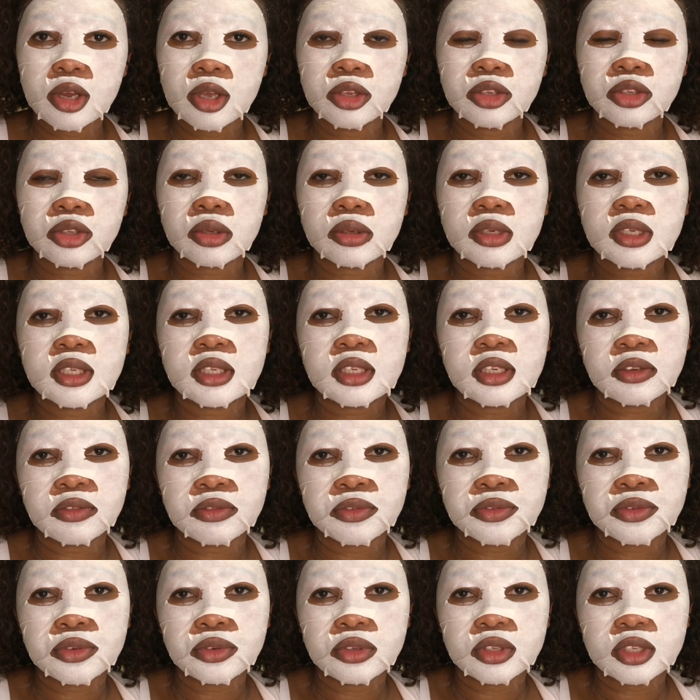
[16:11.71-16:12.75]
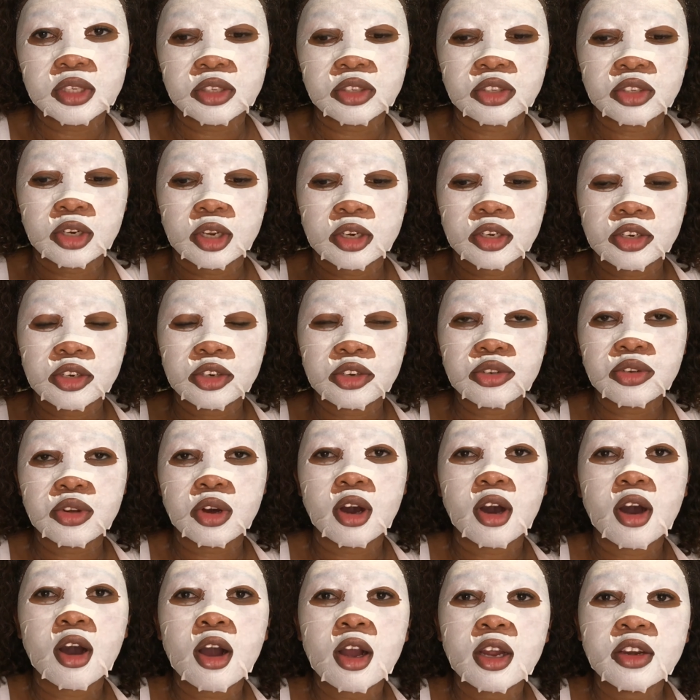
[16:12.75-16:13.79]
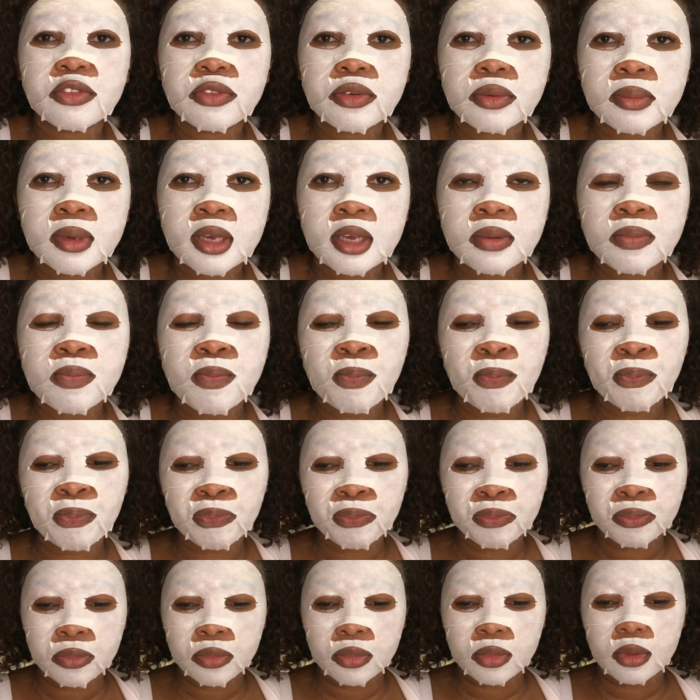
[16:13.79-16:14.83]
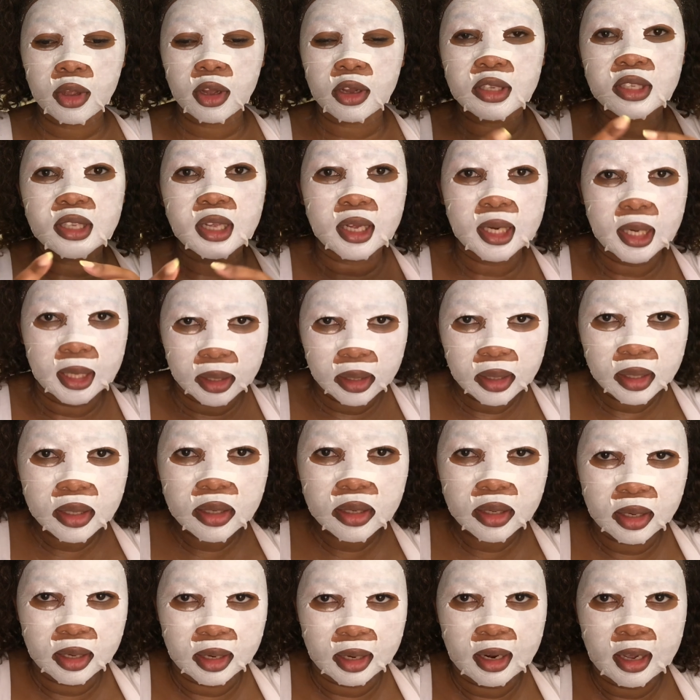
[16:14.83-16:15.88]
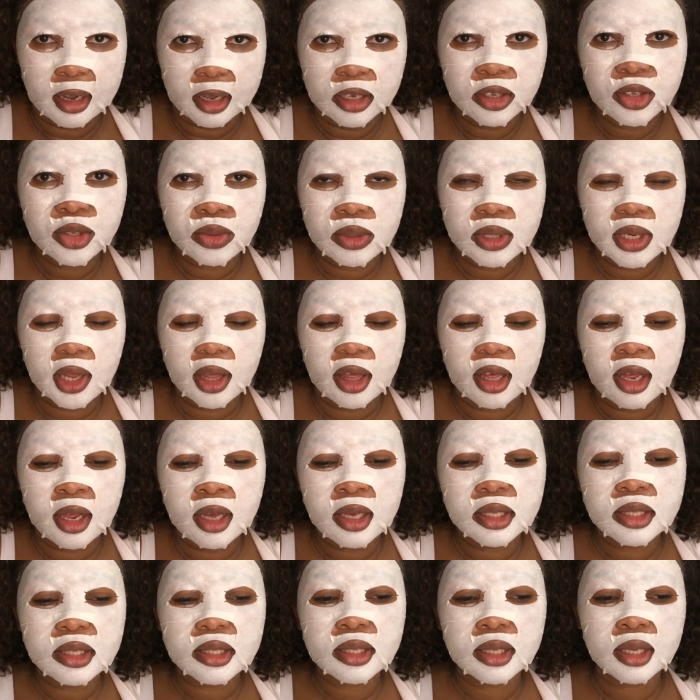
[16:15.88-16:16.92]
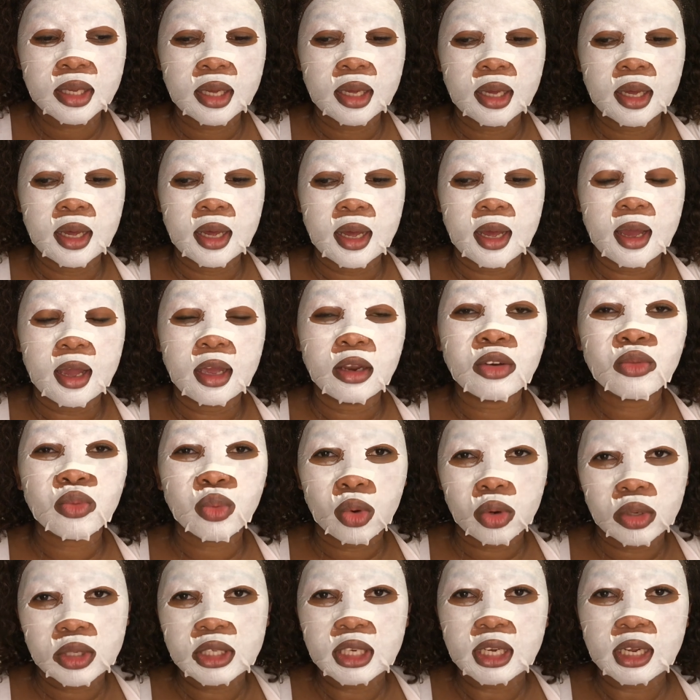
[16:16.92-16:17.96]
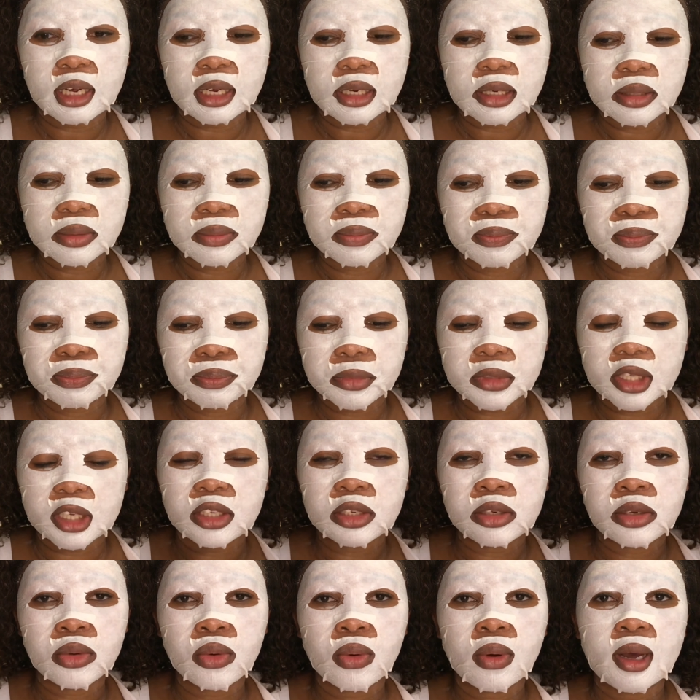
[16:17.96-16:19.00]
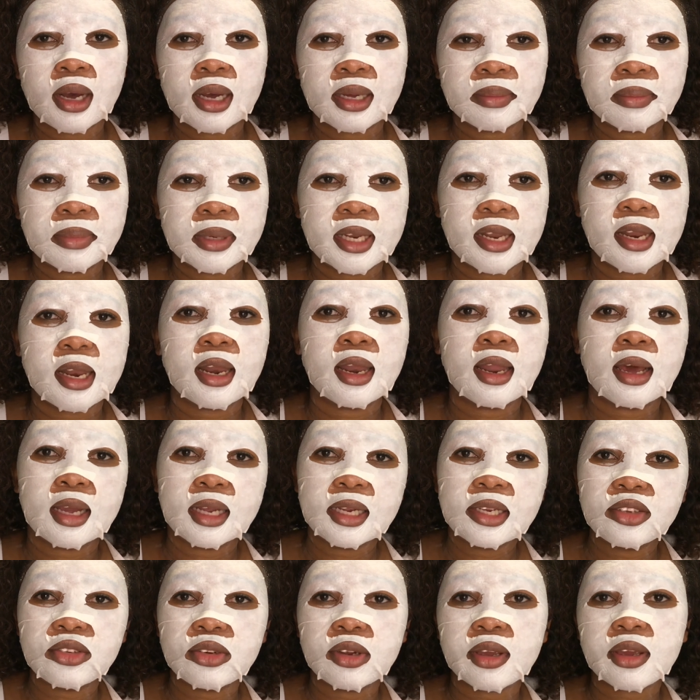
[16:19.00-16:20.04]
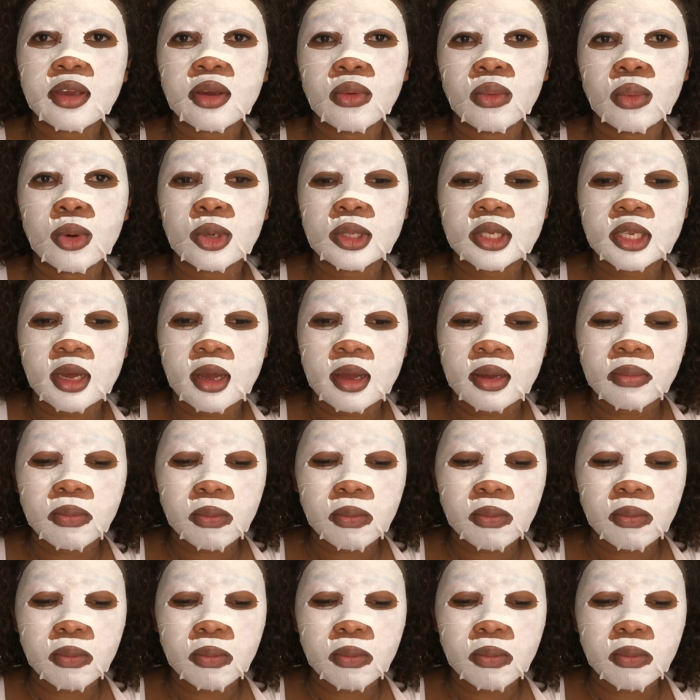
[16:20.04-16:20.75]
So eating fruits is not too hard for me because I like sweet things. And water. I don't know why, but I like drinking water.